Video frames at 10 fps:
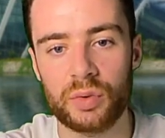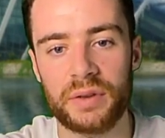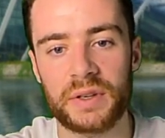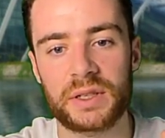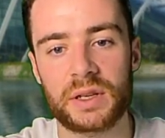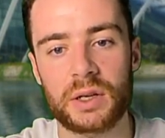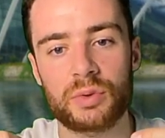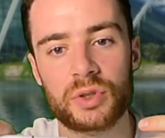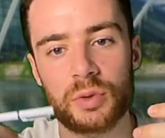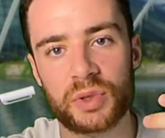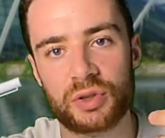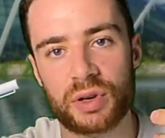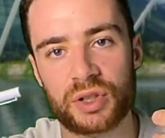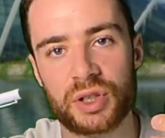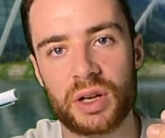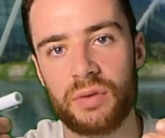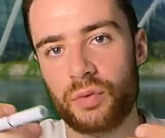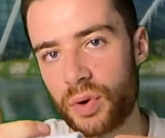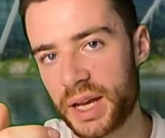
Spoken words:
with external superstructure of